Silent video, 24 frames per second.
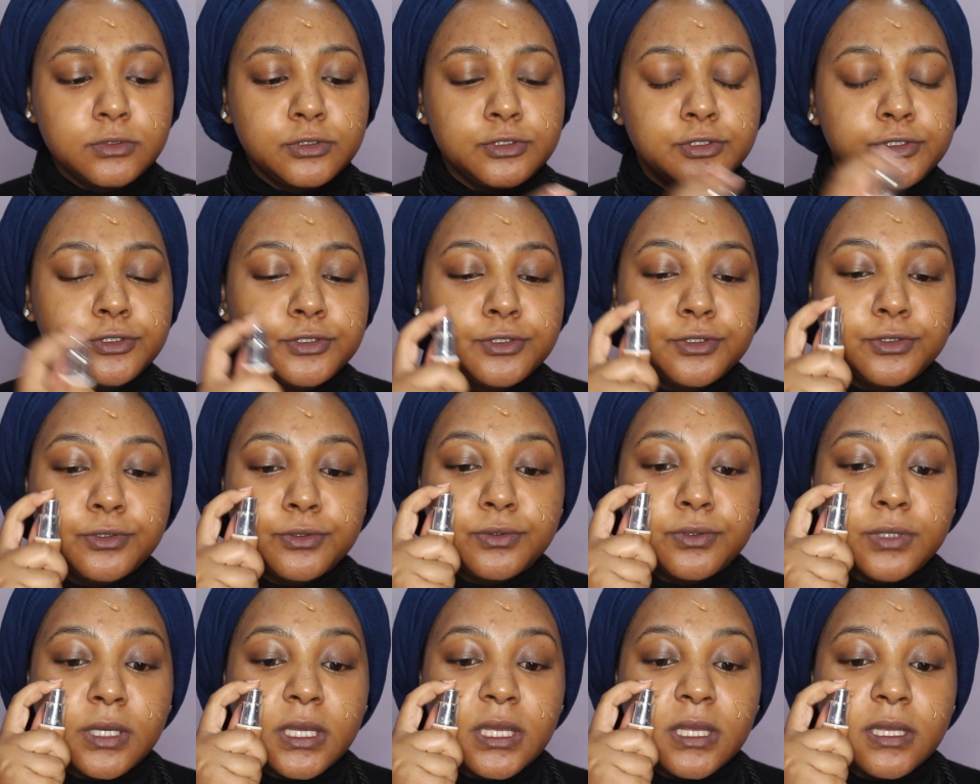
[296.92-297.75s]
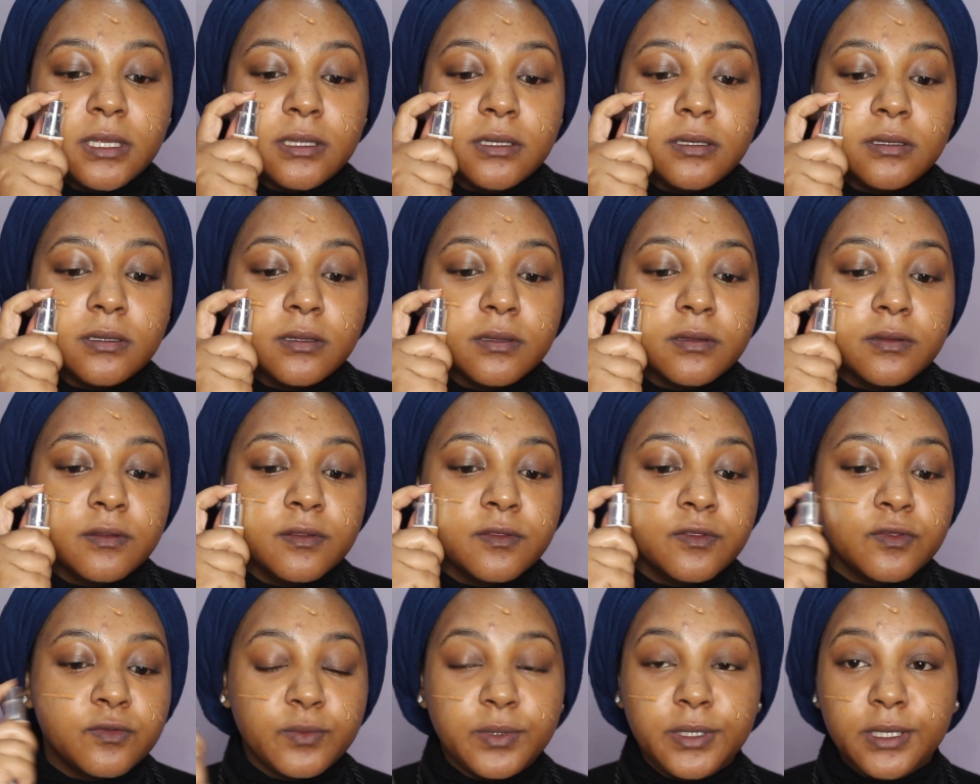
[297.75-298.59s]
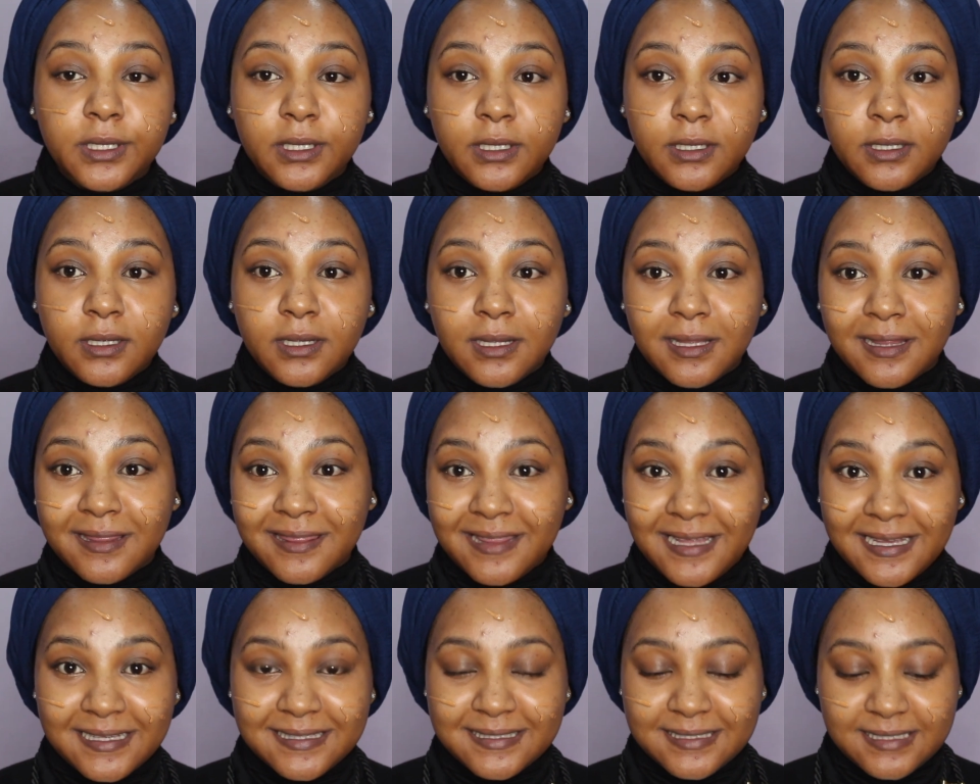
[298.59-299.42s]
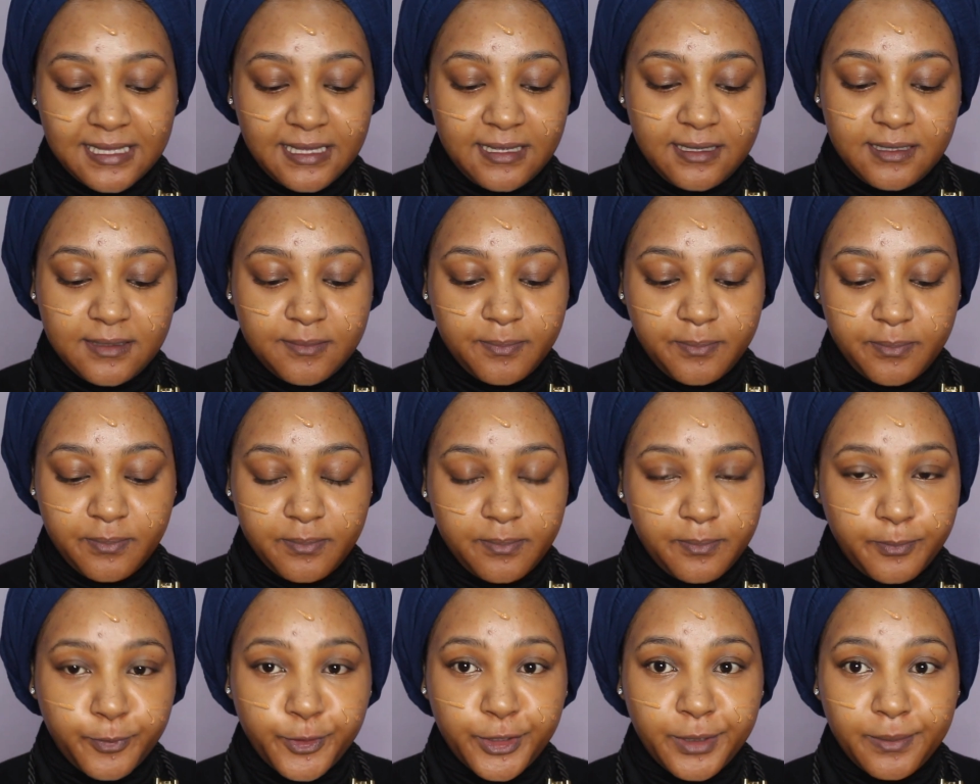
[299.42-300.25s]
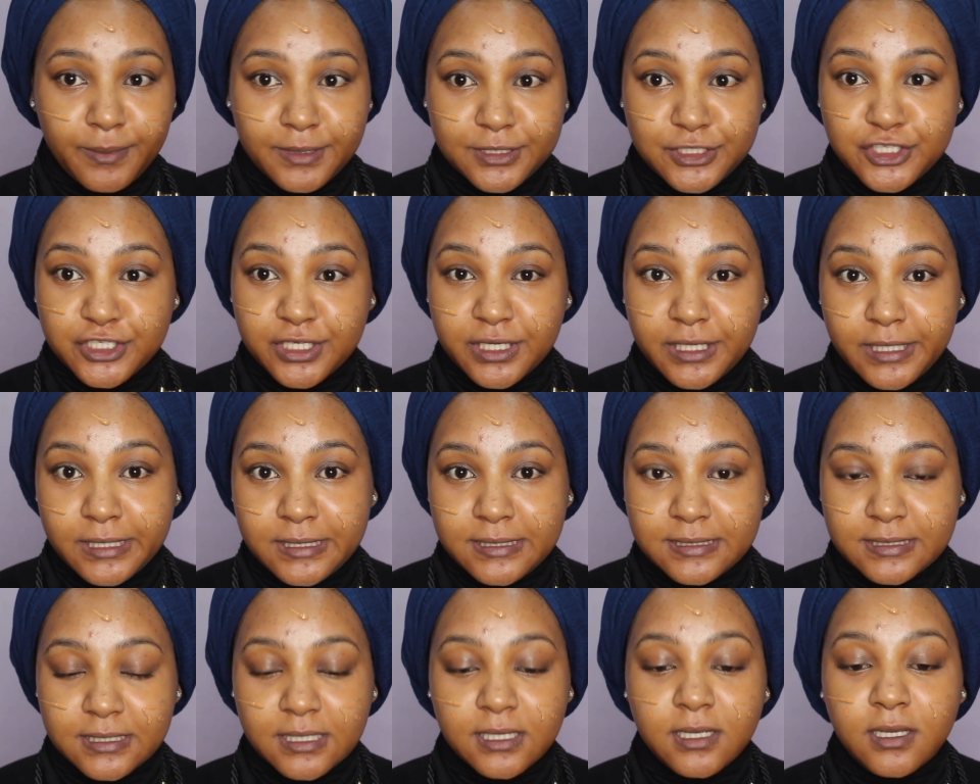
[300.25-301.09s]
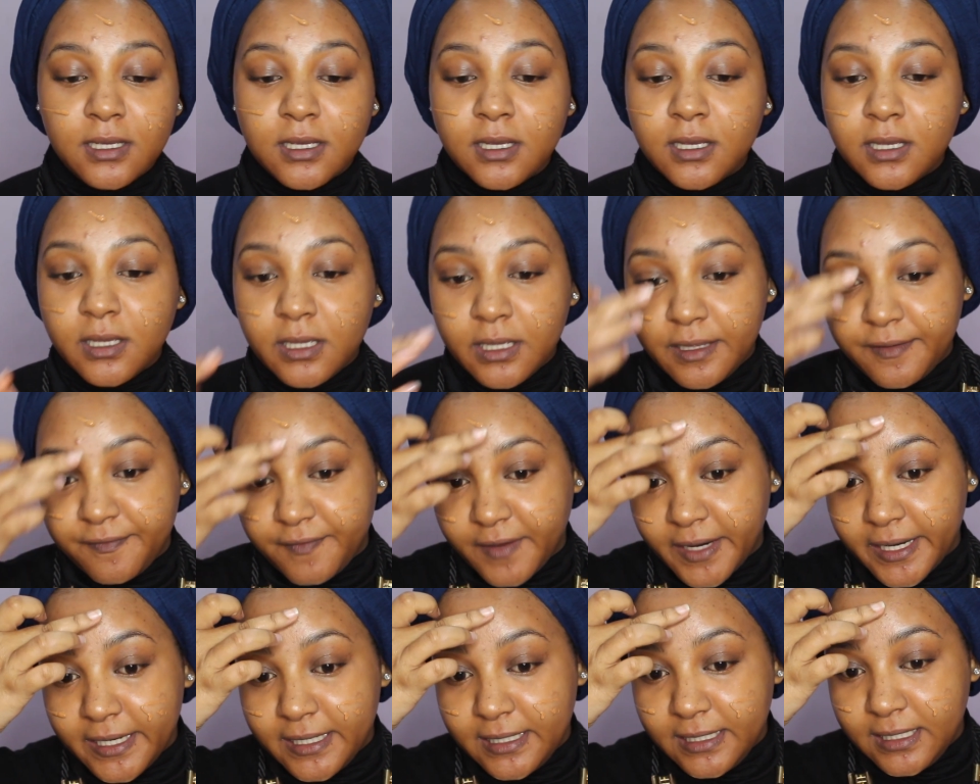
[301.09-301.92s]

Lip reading: 2 and 3, and that's like pretty much it. If I